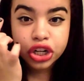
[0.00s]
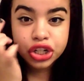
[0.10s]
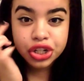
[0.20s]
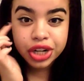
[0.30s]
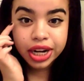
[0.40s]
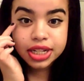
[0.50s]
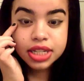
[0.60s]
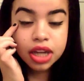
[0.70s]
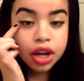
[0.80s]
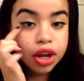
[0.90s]
starts or
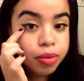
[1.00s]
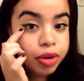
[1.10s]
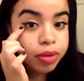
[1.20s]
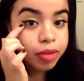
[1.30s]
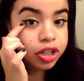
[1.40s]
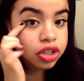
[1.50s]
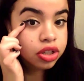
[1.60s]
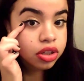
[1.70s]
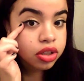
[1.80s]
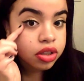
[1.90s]
ends, pretty much
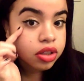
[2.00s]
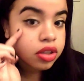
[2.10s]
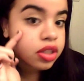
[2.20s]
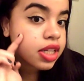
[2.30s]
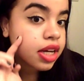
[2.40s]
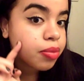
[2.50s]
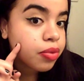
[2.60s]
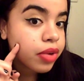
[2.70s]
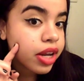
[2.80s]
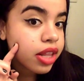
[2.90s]

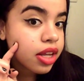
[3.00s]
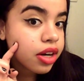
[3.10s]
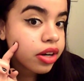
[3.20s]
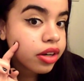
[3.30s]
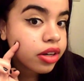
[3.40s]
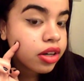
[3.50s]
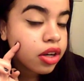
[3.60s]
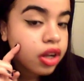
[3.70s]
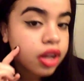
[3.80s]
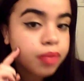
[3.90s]
stop right there.
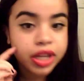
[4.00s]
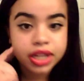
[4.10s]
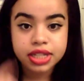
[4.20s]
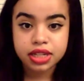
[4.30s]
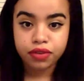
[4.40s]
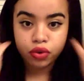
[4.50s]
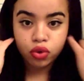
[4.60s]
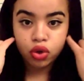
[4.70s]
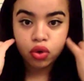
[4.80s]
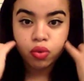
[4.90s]
Because
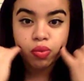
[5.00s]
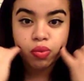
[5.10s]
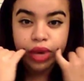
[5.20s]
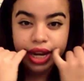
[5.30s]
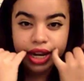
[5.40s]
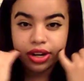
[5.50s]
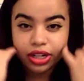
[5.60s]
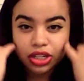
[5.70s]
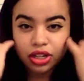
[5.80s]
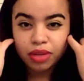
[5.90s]
if you go right
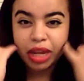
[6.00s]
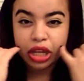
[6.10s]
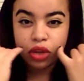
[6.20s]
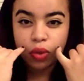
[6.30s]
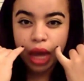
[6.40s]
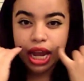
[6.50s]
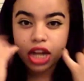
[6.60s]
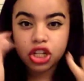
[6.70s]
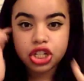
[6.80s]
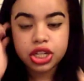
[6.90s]
here, it's gonna make you
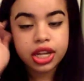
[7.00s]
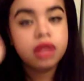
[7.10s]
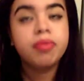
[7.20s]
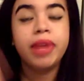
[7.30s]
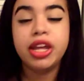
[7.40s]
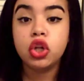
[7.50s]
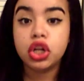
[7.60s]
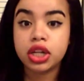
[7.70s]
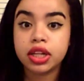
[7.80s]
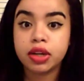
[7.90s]
age, make
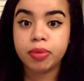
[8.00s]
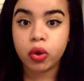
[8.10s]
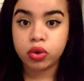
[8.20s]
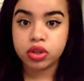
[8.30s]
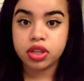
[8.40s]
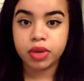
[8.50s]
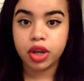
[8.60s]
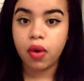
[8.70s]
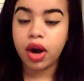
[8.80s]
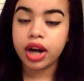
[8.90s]
you look a little bit older
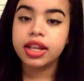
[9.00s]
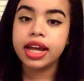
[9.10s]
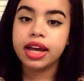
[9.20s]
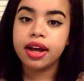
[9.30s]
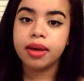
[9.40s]
than what you are.